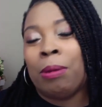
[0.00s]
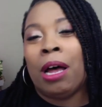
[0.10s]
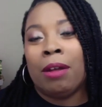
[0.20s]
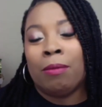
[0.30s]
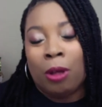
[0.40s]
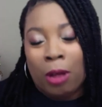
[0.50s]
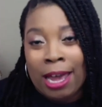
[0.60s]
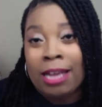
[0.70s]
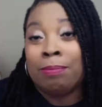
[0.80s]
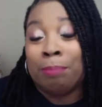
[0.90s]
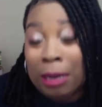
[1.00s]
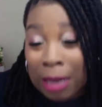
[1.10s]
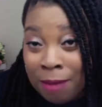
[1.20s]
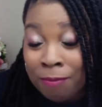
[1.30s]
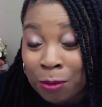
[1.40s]
podcast
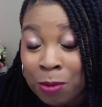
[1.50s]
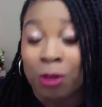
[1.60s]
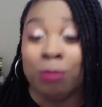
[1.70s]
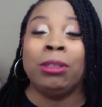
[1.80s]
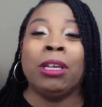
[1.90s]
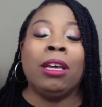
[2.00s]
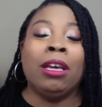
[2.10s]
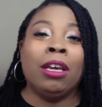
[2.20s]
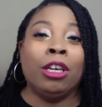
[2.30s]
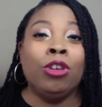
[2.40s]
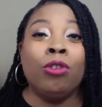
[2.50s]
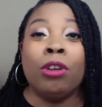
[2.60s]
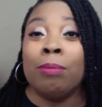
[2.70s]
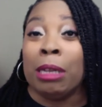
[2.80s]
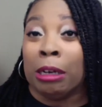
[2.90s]
platforms, you
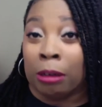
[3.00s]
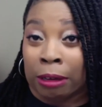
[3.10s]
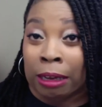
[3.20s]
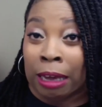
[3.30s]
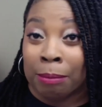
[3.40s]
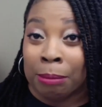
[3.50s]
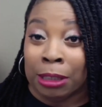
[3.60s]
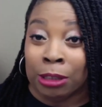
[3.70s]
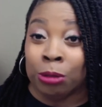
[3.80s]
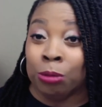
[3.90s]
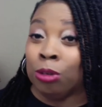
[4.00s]
could be looking at me too.